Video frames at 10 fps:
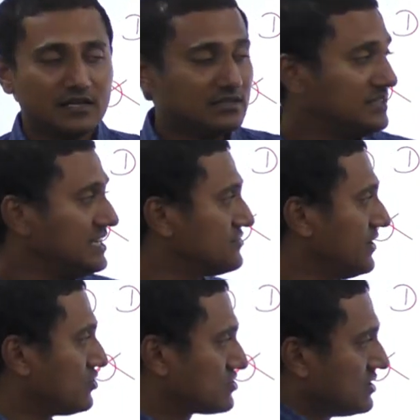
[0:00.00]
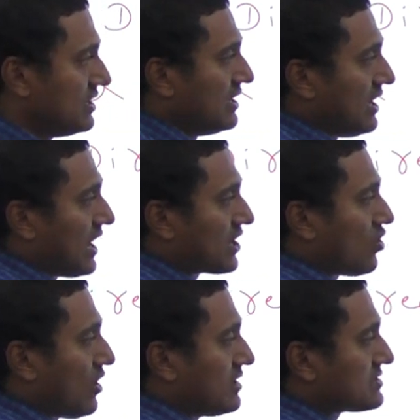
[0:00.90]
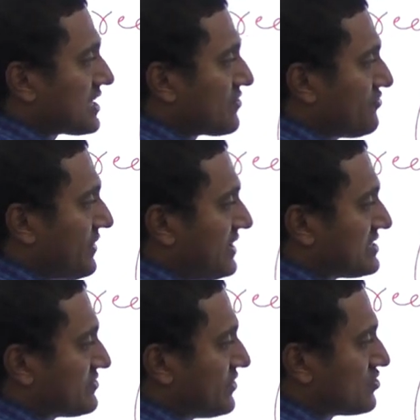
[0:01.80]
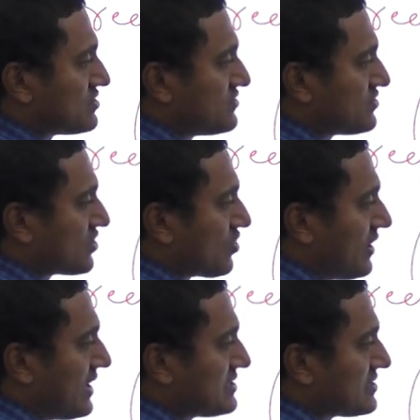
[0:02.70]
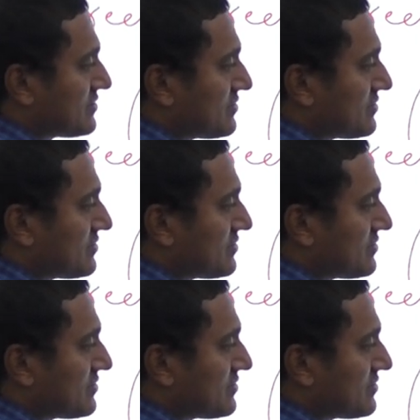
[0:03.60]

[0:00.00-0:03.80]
These waves are called surface waves. These waves are called as,